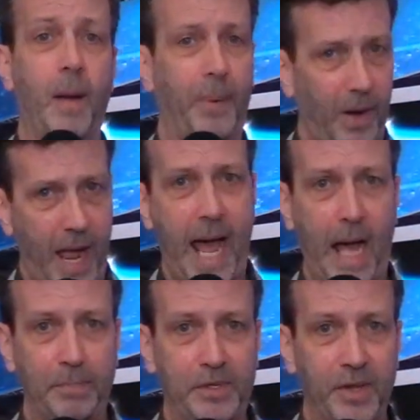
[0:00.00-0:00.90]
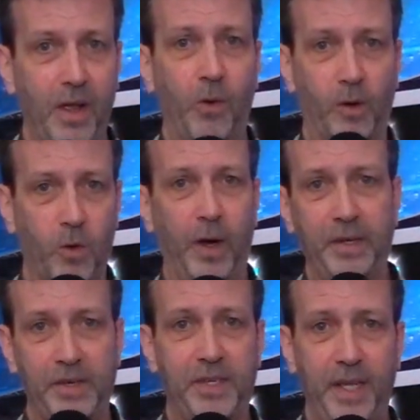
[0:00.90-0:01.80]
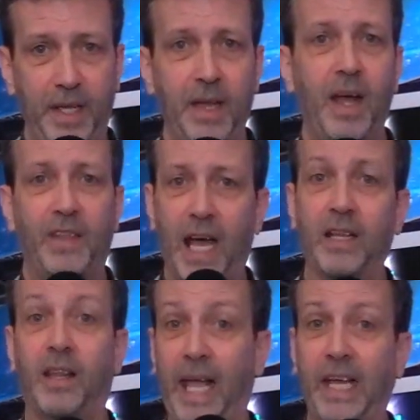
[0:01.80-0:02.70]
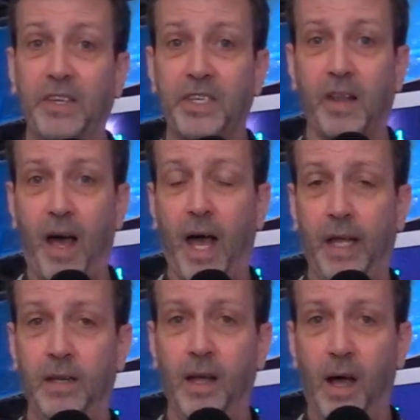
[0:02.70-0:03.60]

perhaps we're going to see that landslide